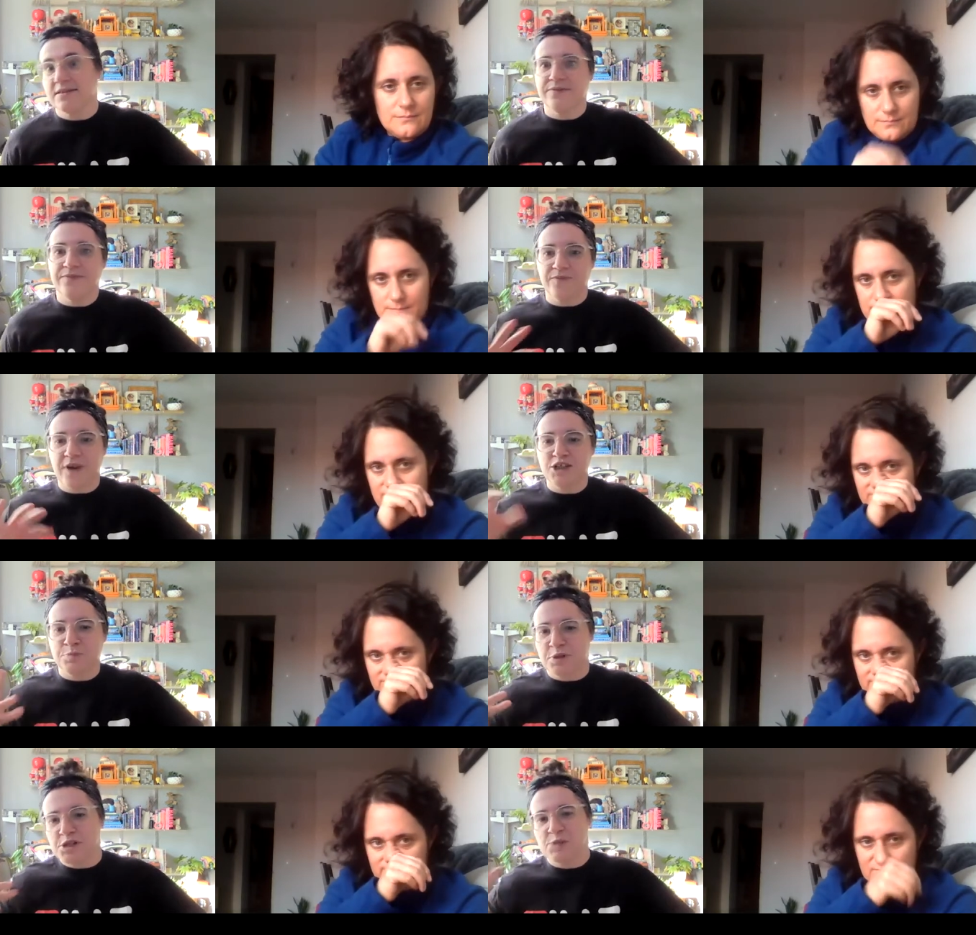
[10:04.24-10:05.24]
Speaker 1: fresh
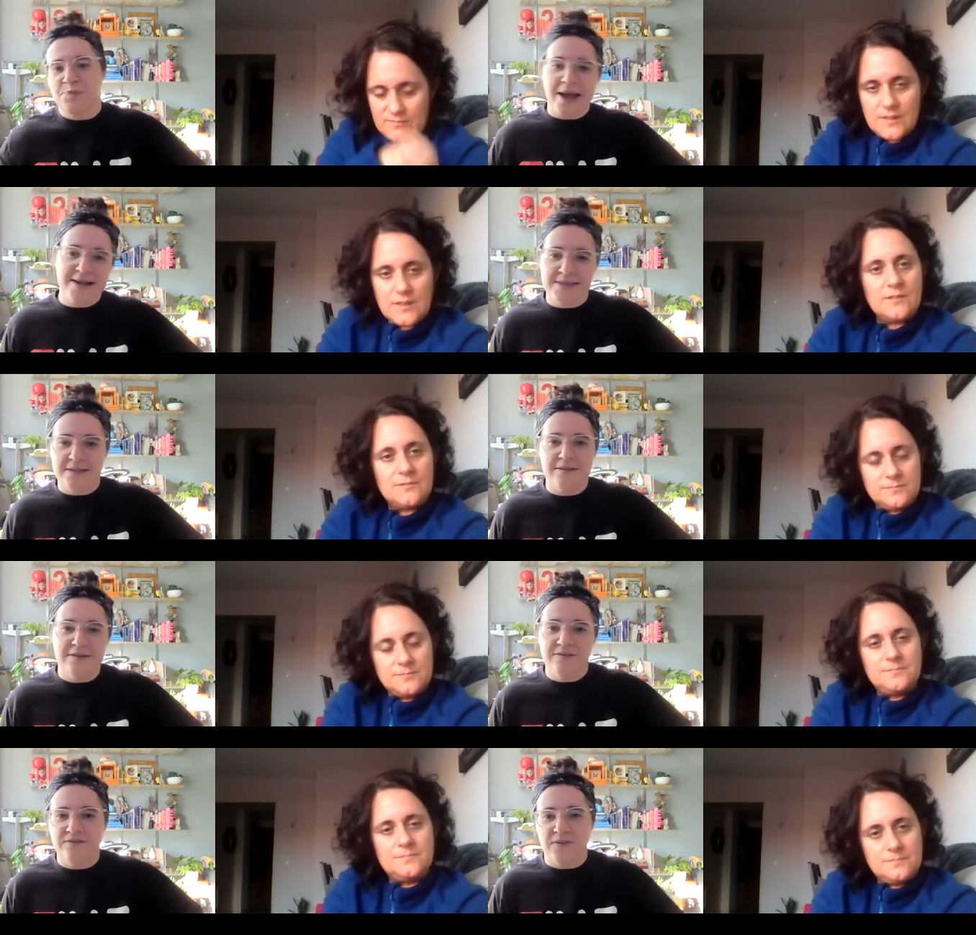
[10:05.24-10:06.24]

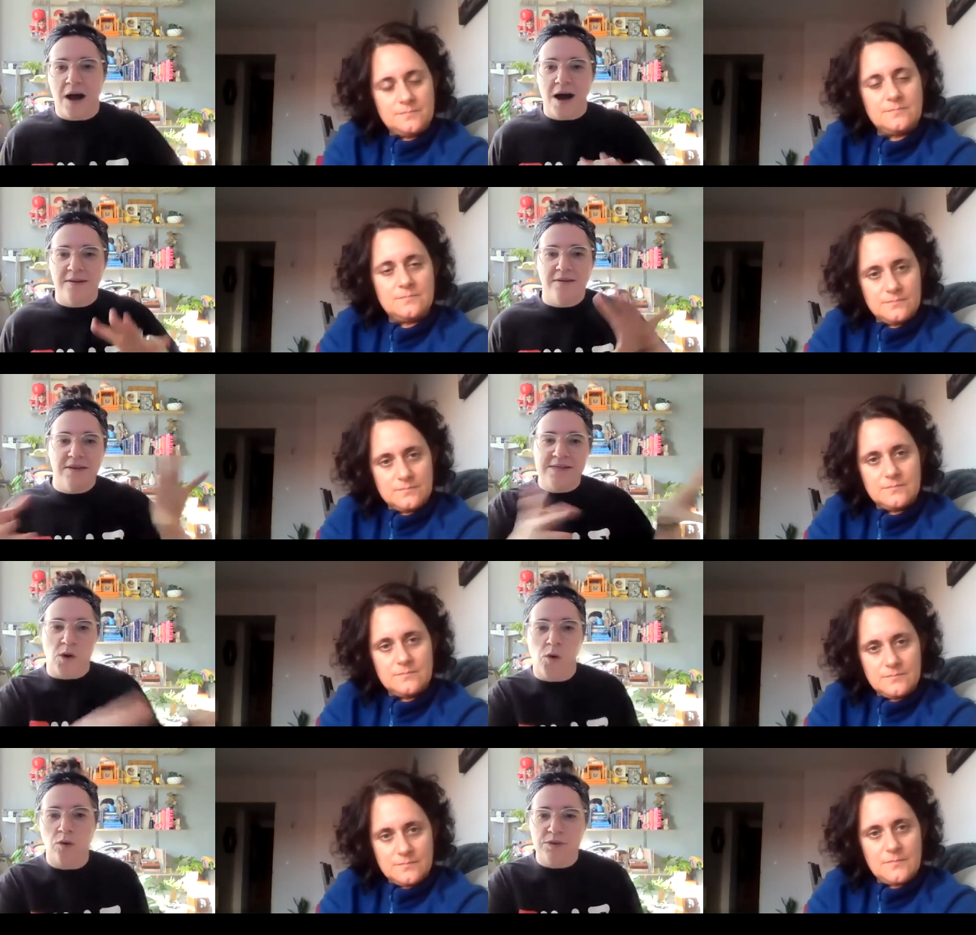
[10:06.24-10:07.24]
perspective on these
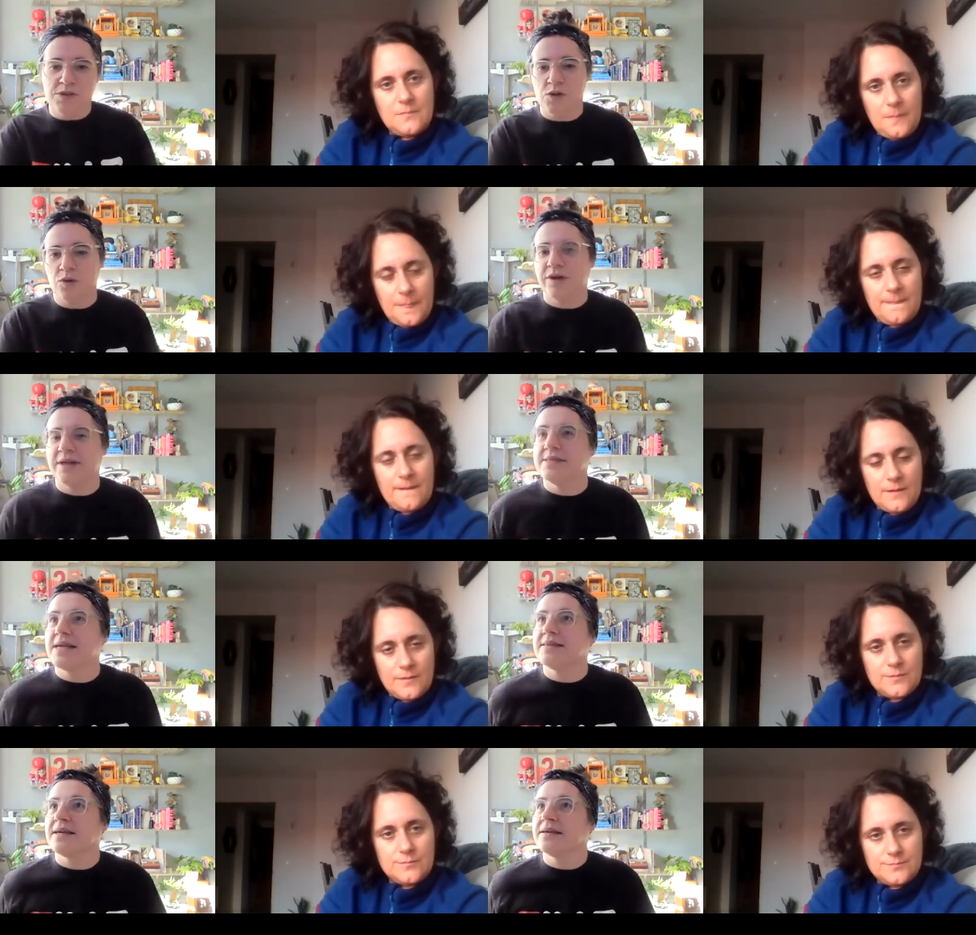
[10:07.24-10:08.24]
old stories. I
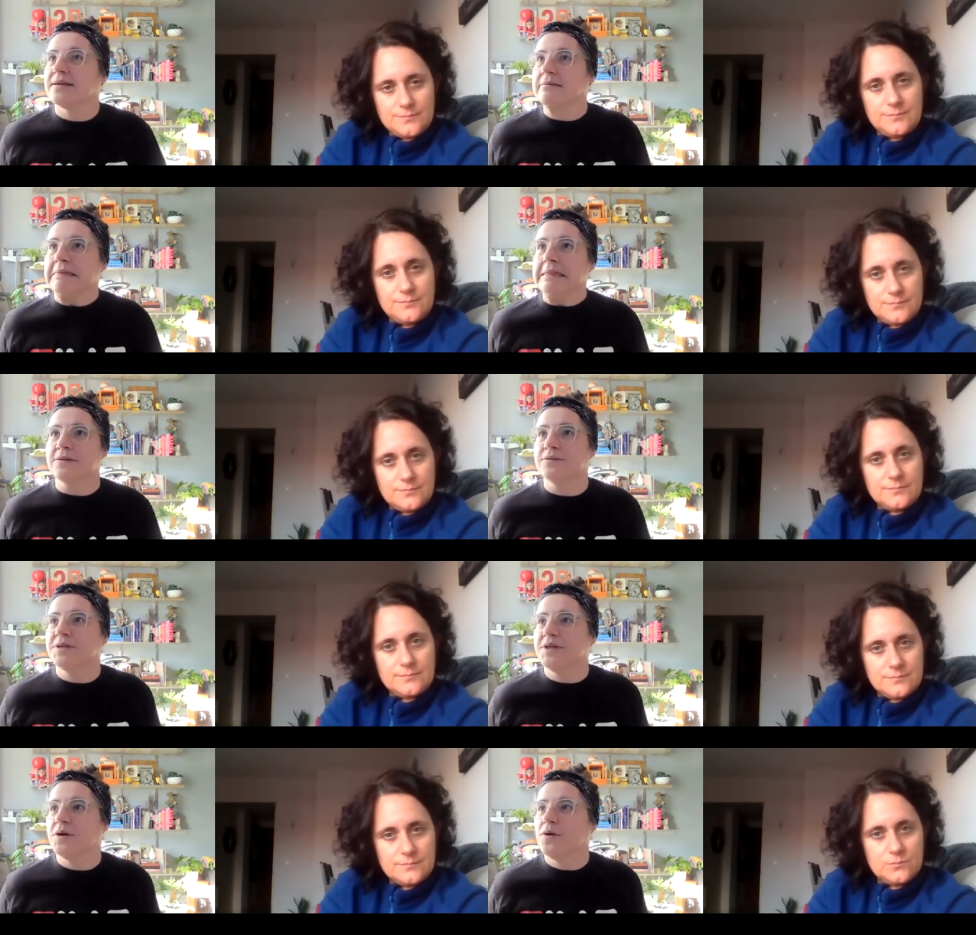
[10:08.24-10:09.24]
think I don't really
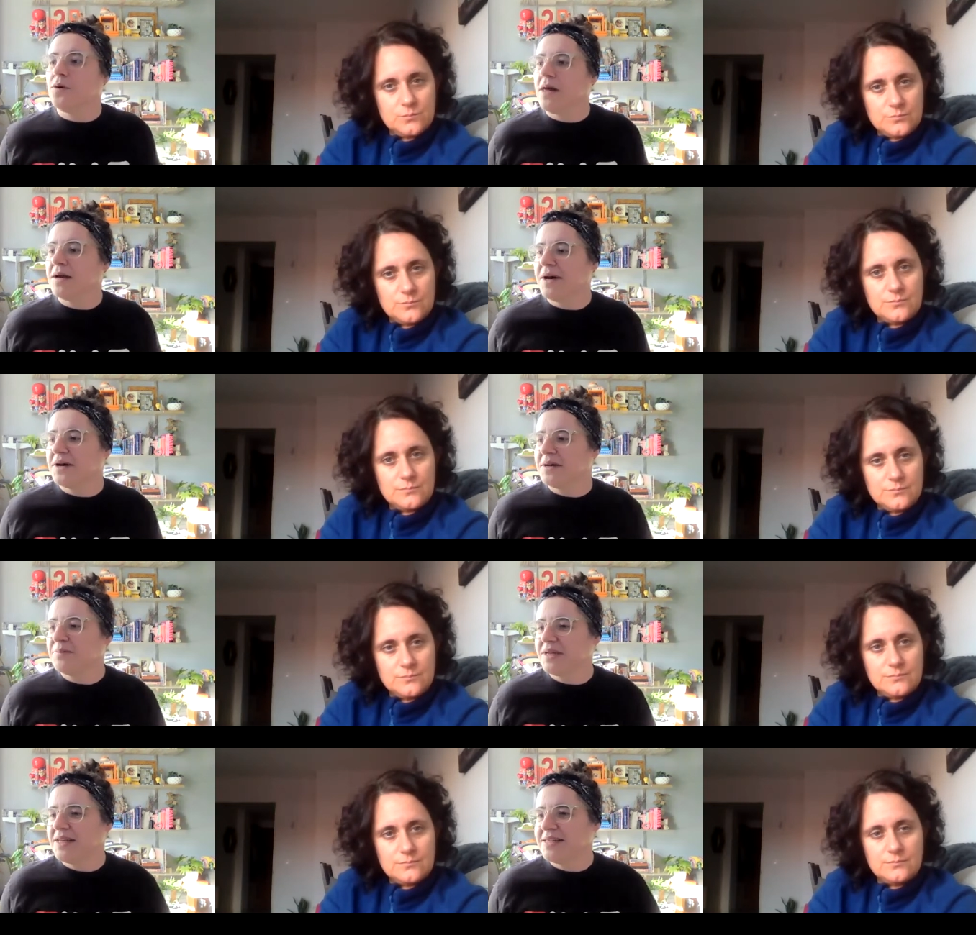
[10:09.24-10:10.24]
know a whole lot about it,
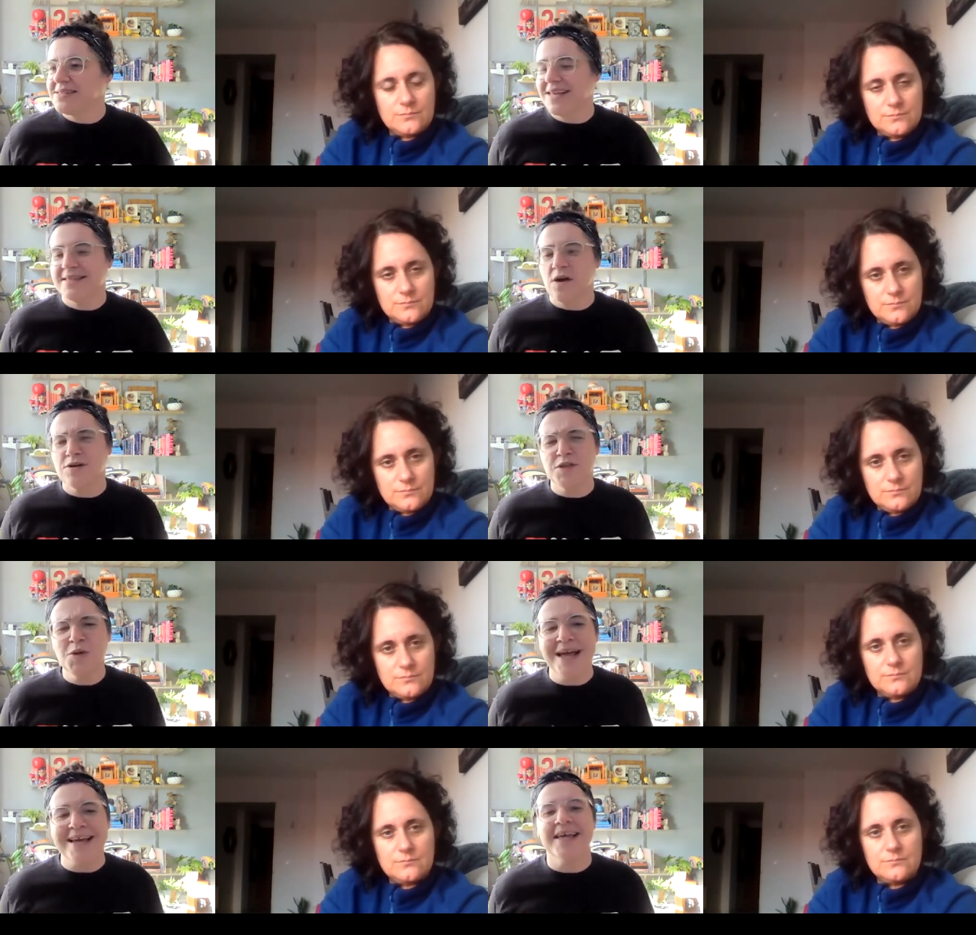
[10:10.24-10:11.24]
but it's it's also
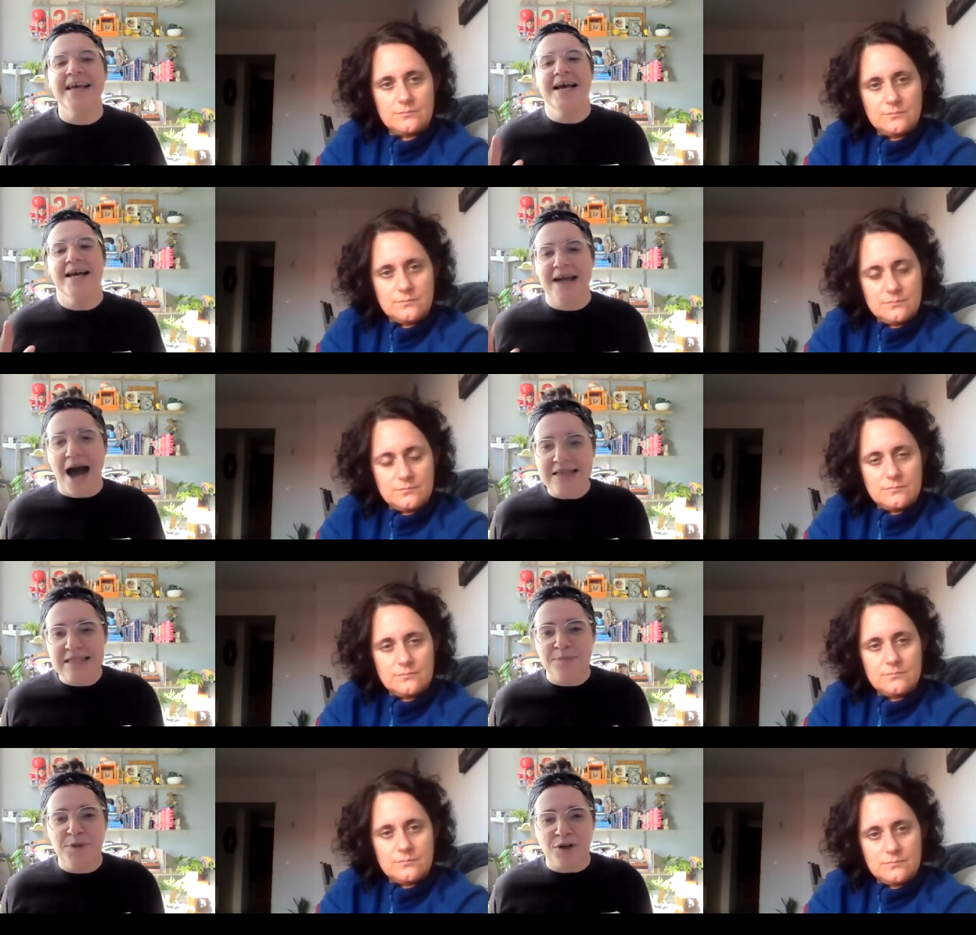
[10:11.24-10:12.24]
like
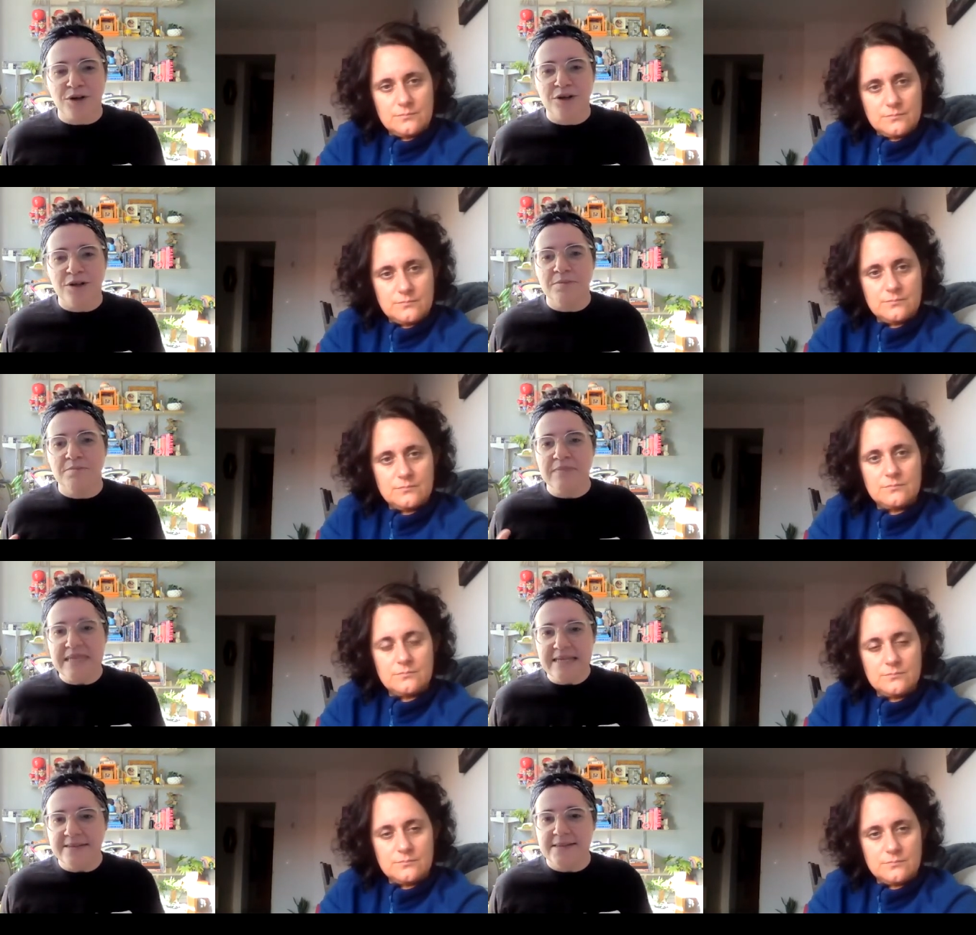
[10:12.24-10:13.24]
Gossip Girl
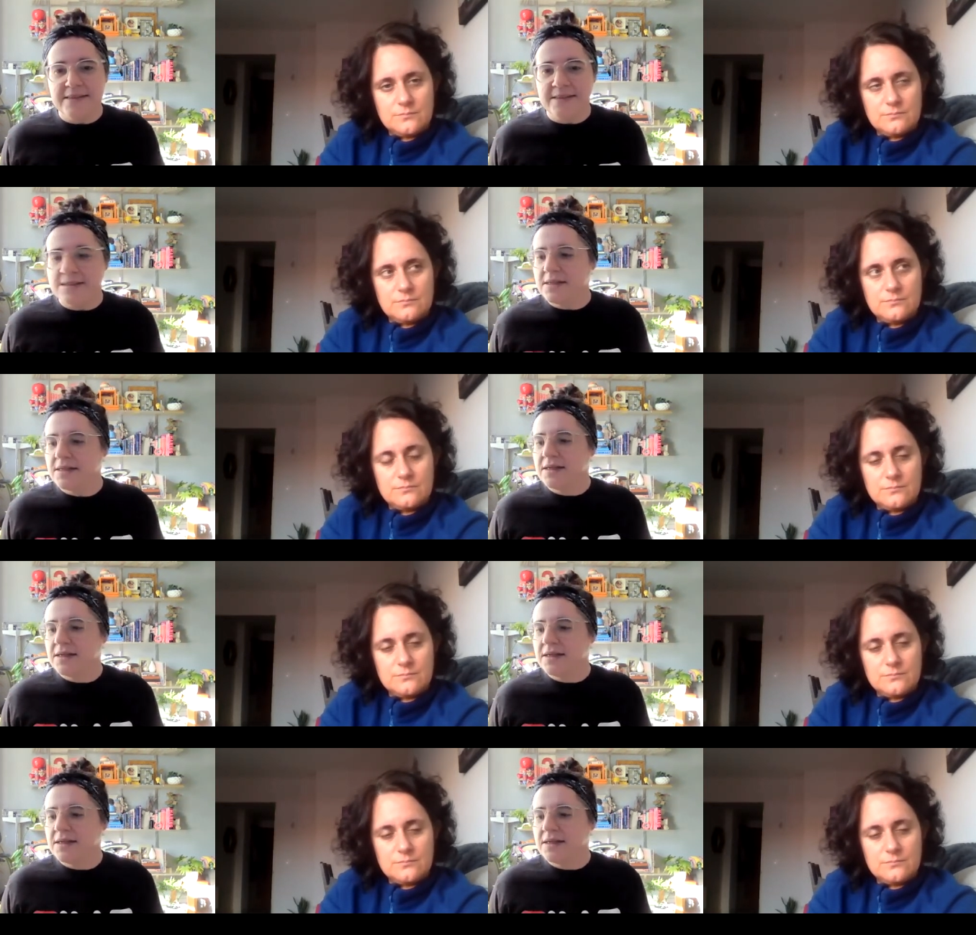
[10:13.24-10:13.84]
meets